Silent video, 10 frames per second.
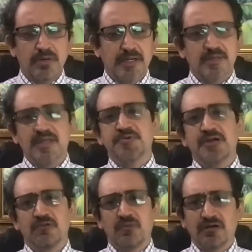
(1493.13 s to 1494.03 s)

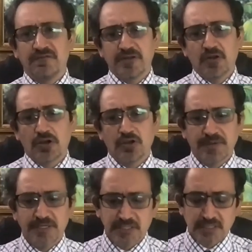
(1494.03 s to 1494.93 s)
exceptional work with
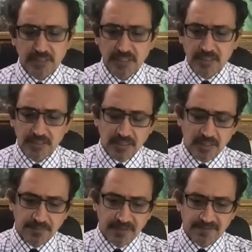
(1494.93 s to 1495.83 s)
occupational
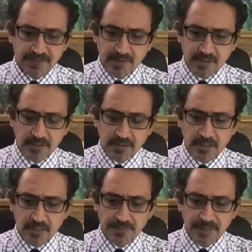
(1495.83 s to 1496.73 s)
therapy and physical
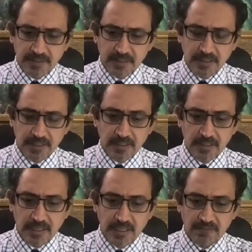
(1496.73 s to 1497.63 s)
therapy and the clinical
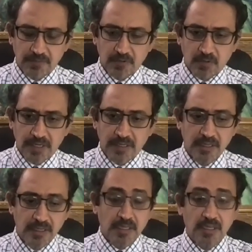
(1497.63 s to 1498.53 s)
care we provide.
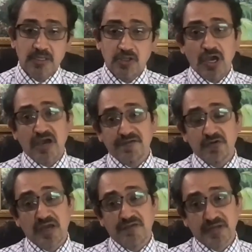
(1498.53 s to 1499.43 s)
You have to
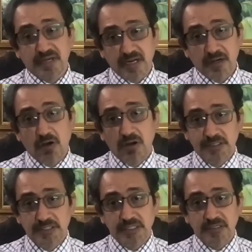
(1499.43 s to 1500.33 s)
have the
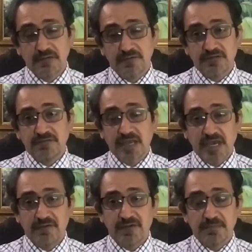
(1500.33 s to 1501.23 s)
technology, which we
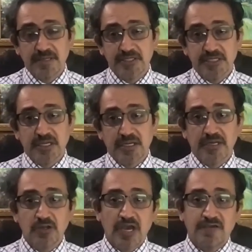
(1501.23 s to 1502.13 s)
have at Michigan,
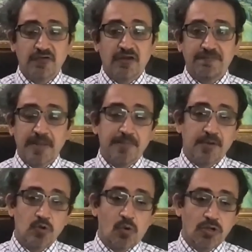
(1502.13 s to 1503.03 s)
and you have to have people
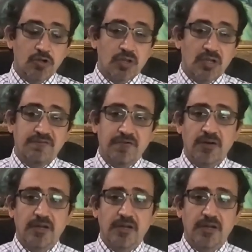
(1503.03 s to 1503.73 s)
who want to come for